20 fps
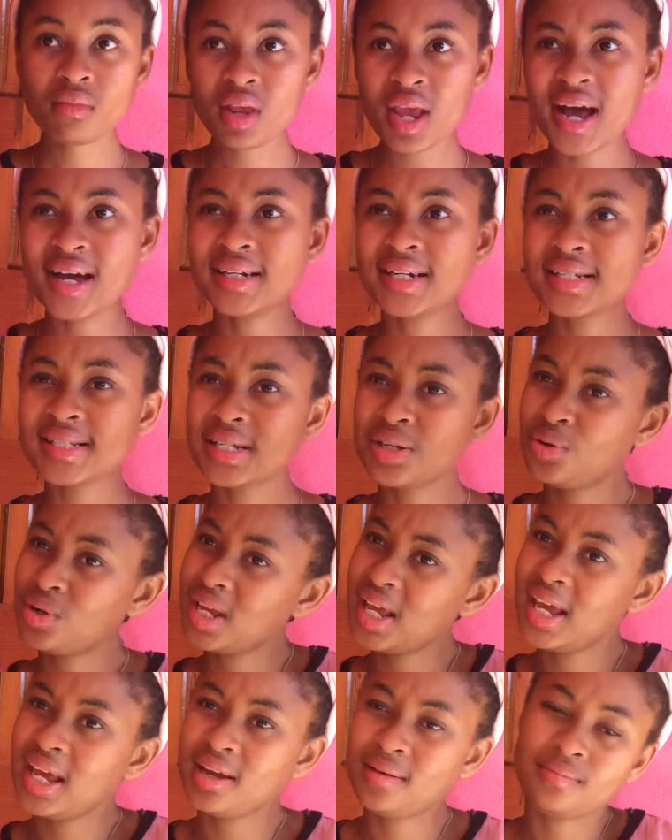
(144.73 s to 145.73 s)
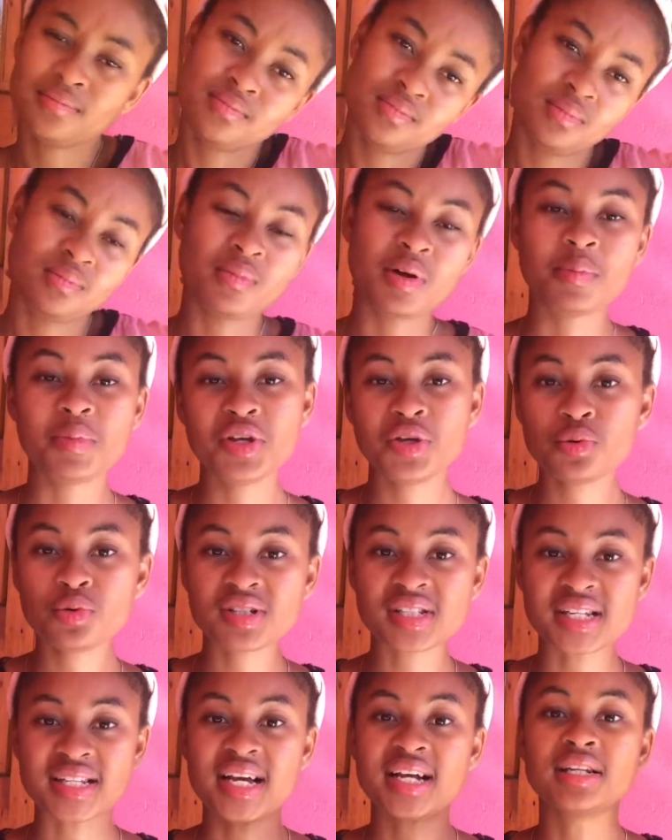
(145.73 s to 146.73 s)
and I said, okay, let me
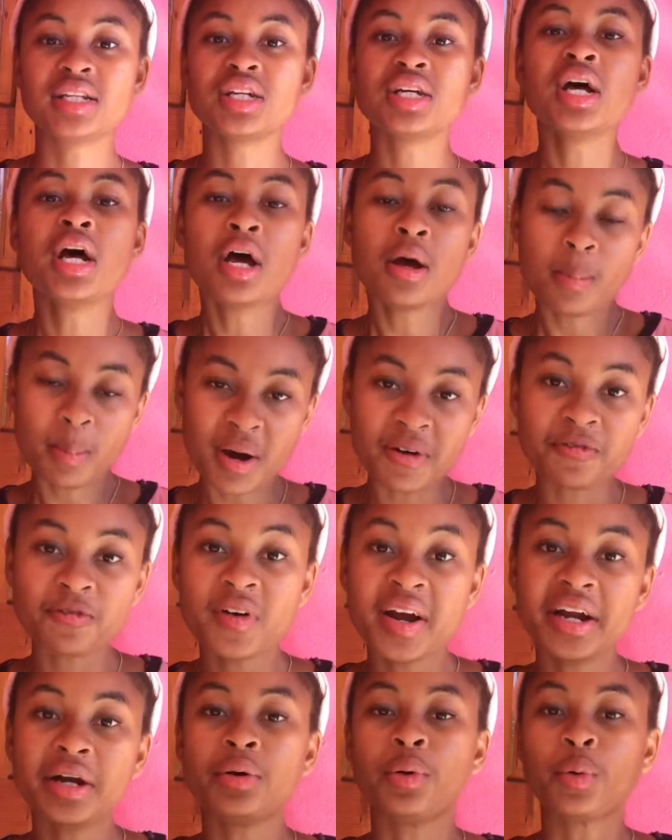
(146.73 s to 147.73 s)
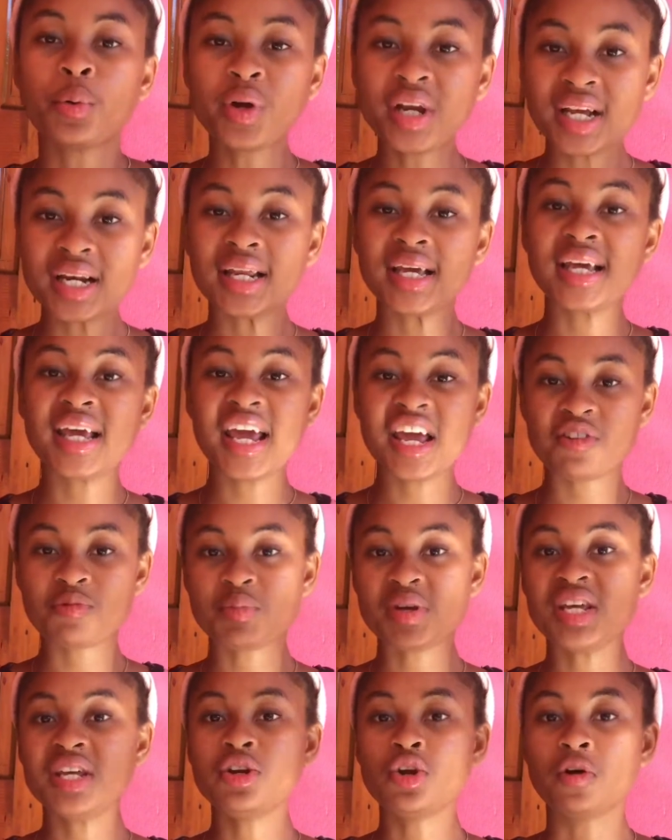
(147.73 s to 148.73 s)
use it. And my friend really gave
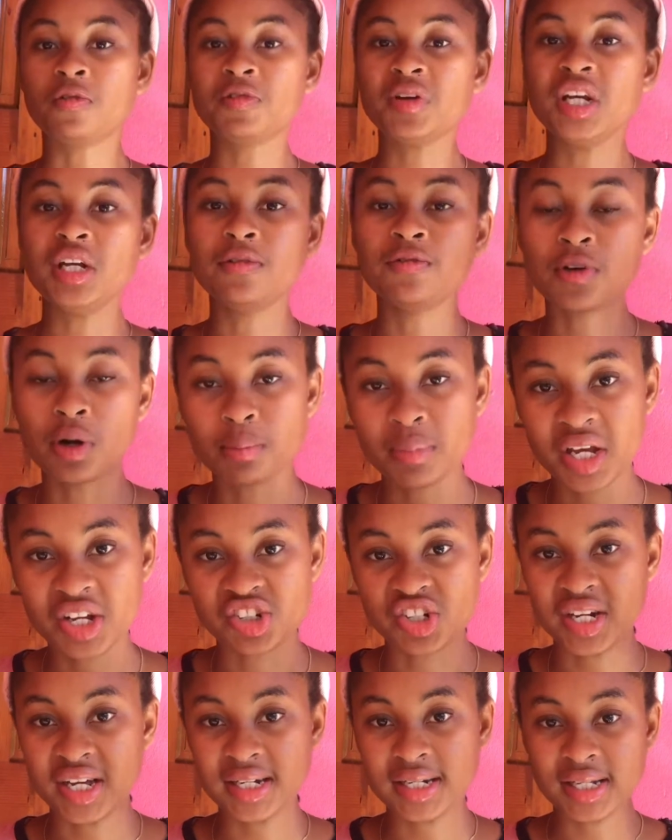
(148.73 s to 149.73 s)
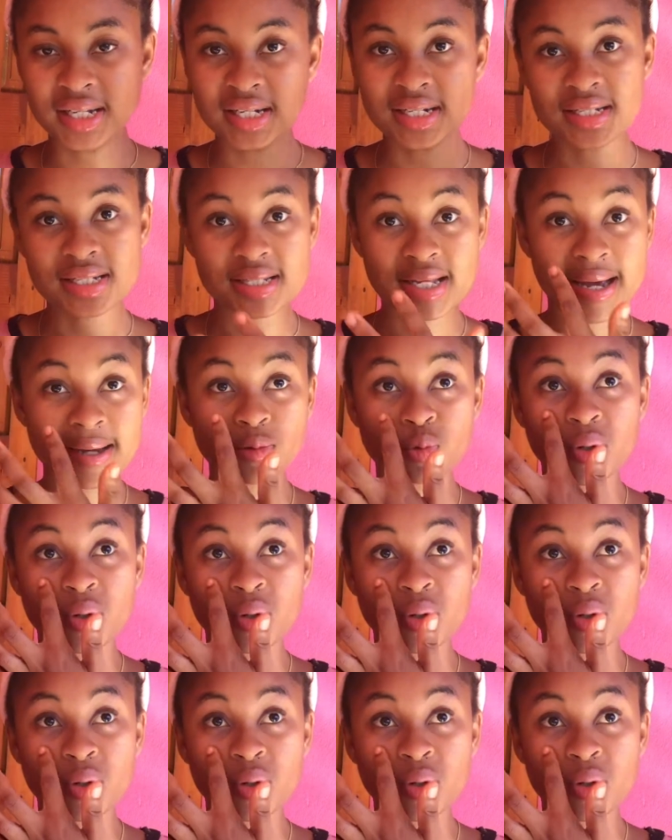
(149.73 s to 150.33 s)
me enough information and insight.